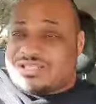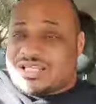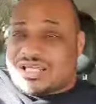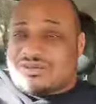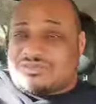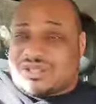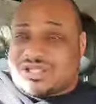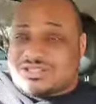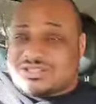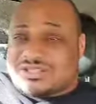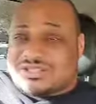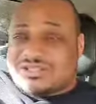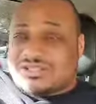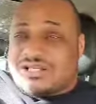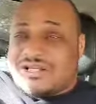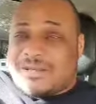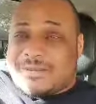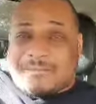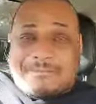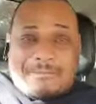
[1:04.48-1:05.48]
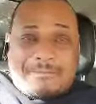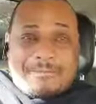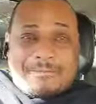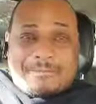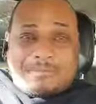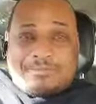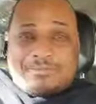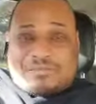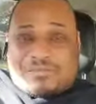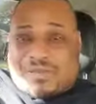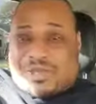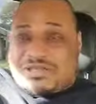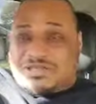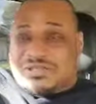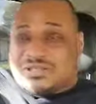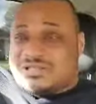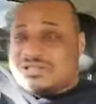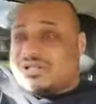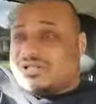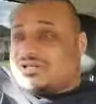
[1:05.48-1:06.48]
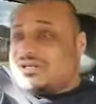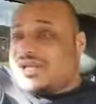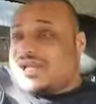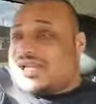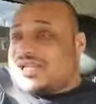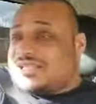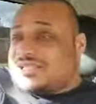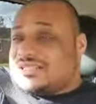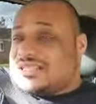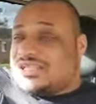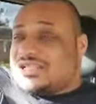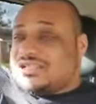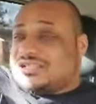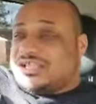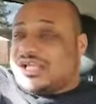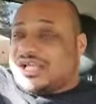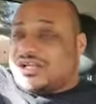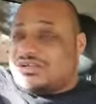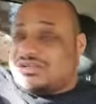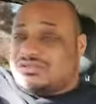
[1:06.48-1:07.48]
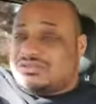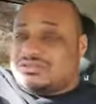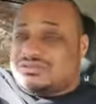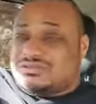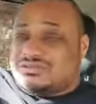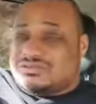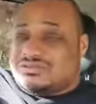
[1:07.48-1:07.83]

segments. But you know, as any channel,